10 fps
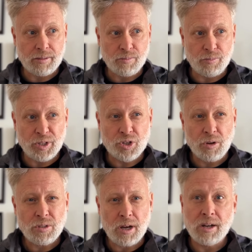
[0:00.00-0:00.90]
we
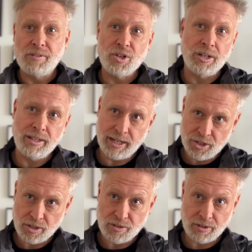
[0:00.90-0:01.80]
chose artificial
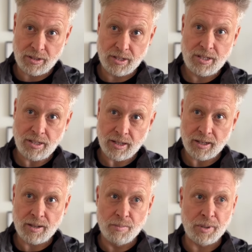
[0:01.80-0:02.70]
intelligence for this
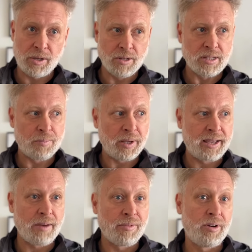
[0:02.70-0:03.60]
year because it
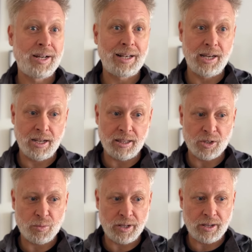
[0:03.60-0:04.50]
became very clear
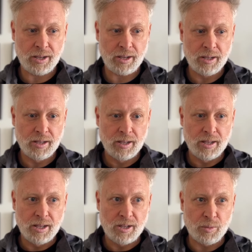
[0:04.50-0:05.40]
that
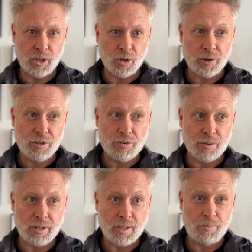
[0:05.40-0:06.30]
we're going through
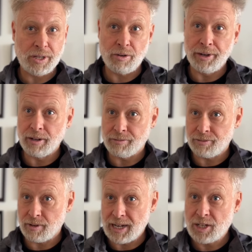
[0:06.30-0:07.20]
this period of
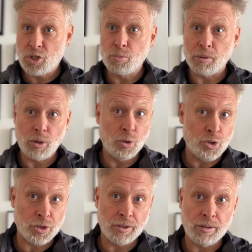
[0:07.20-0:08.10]
an
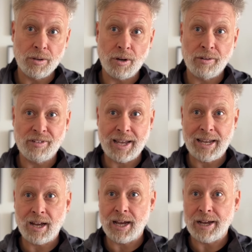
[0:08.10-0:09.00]
explosion of
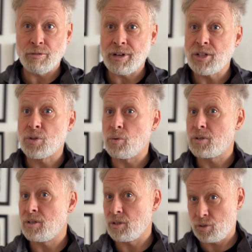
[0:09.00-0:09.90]
AI
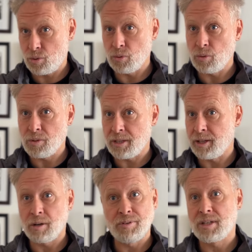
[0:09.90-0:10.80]
resources and tools, and then
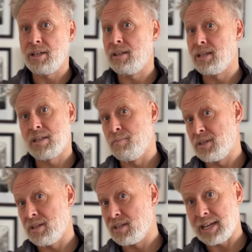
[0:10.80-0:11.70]
obviously there's the
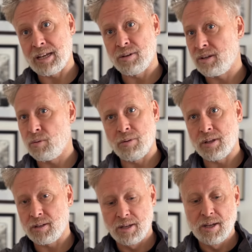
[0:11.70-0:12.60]
business end and all
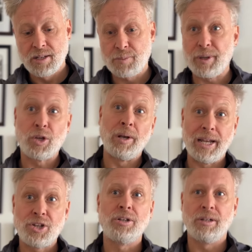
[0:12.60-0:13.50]
the
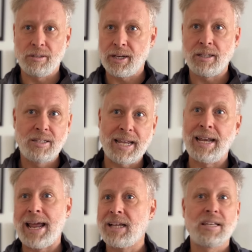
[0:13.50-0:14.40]
speculation and
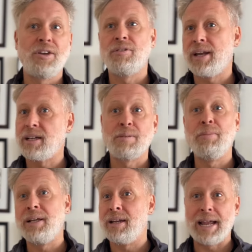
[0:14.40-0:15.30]
10x, 100x,
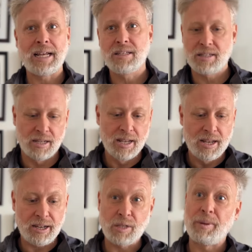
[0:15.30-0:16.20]
million X
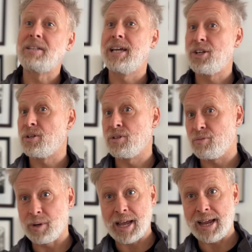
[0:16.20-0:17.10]
expectations of
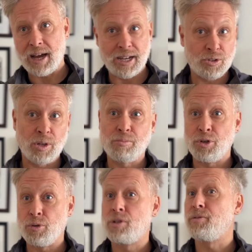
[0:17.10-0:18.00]
what AI is going to
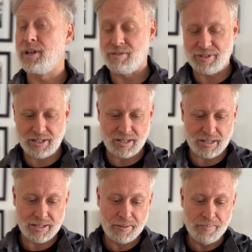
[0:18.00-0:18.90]
produce for
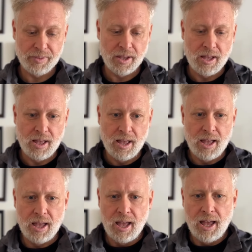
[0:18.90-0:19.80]
investors.
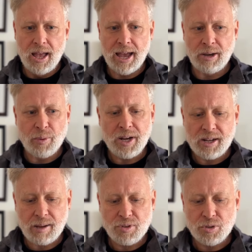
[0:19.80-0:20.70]
And when it
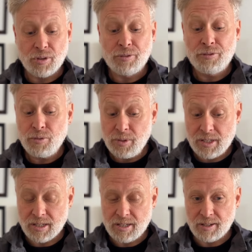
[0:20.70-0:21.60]
comes to the food
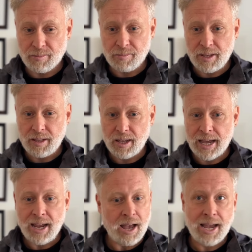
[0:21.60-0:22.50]
system,
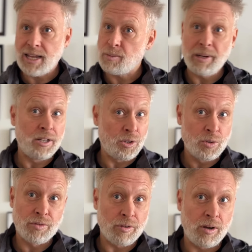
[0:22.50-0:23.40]
AI has been in
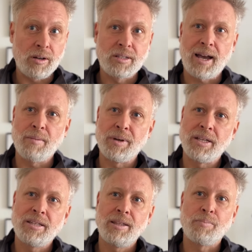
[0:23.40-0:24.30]
use for a long time, but
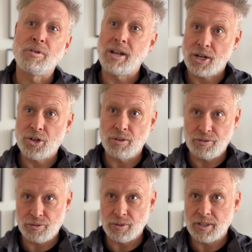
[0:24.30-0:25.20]
it's in the production of
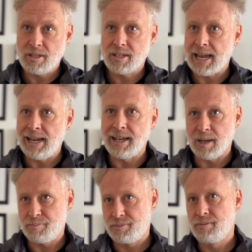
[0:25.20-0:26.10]
food. It's scaling
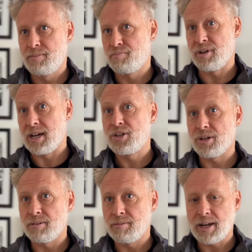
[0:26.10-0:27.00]
up
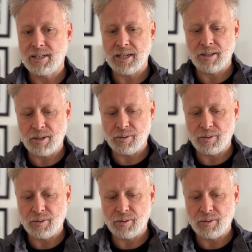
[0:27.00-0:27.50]
production, right? And